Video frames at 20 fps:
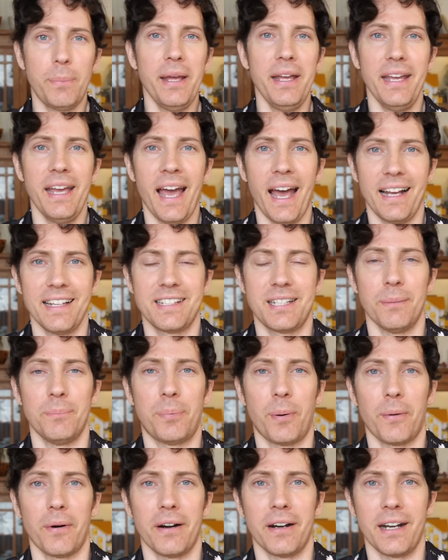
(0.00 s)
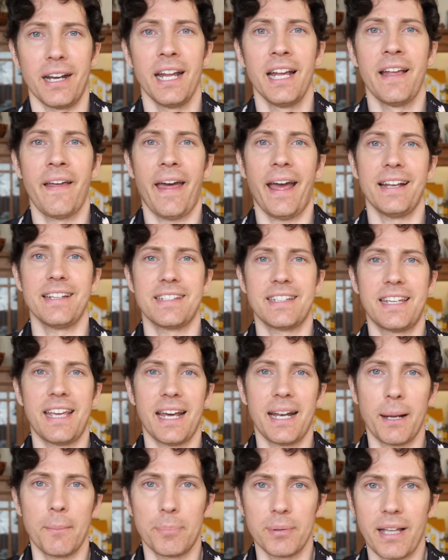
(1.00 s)
be as important as
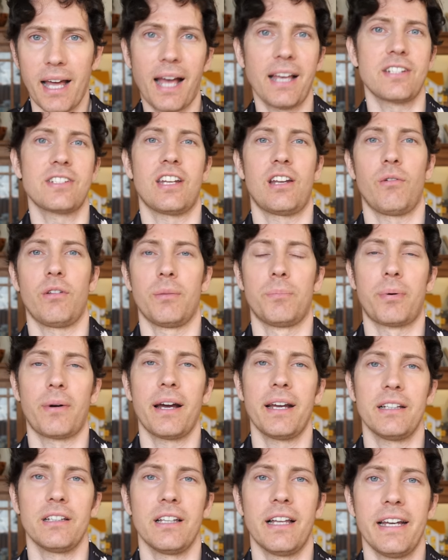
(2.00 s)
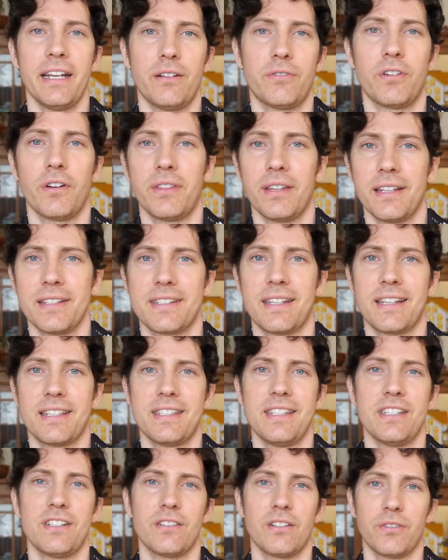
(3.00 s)
getting blasted with bright light for things like
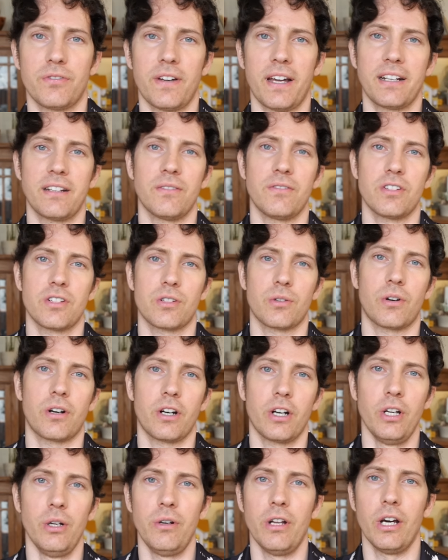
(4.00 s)
seasonal affective disorder. Who